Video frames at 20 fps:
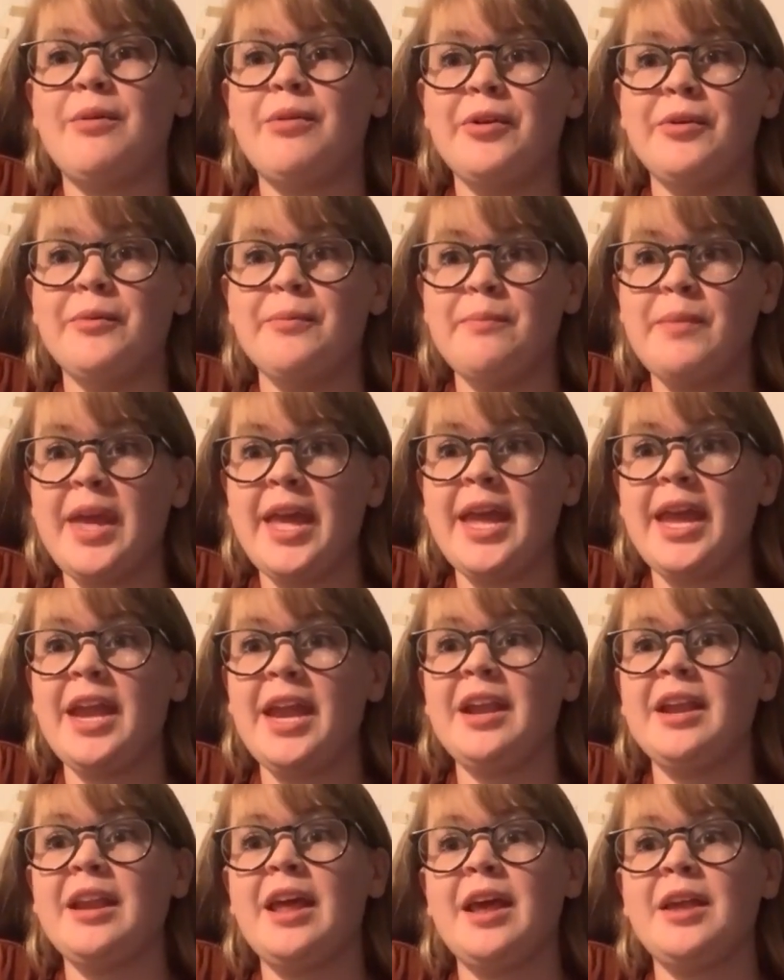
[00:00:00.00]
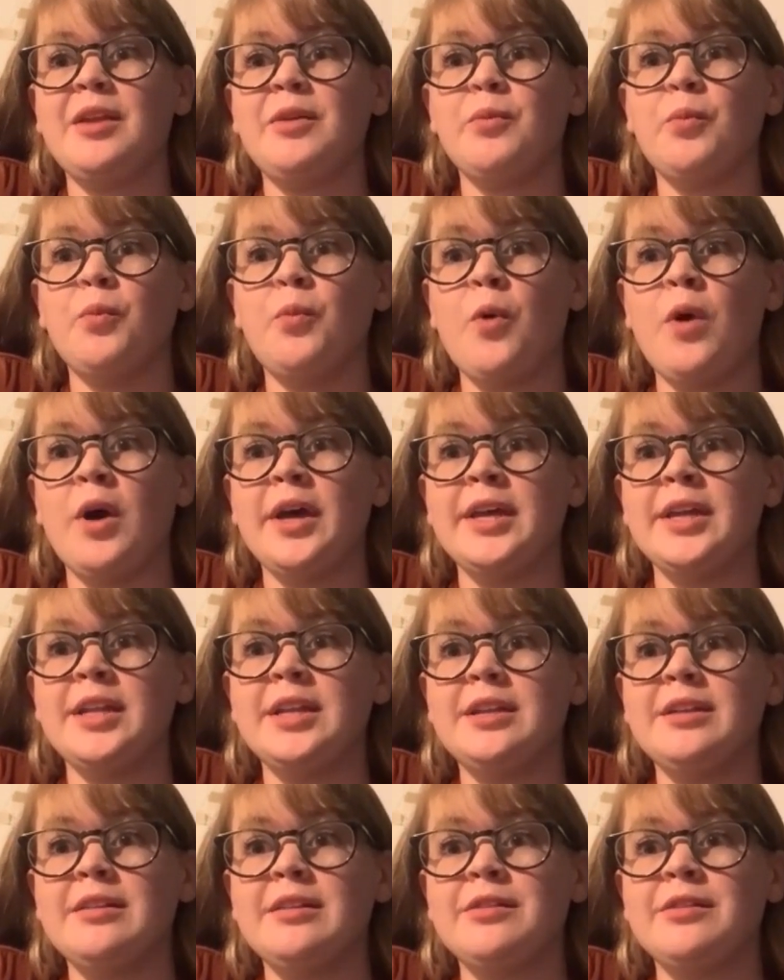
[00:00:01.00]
they're made and what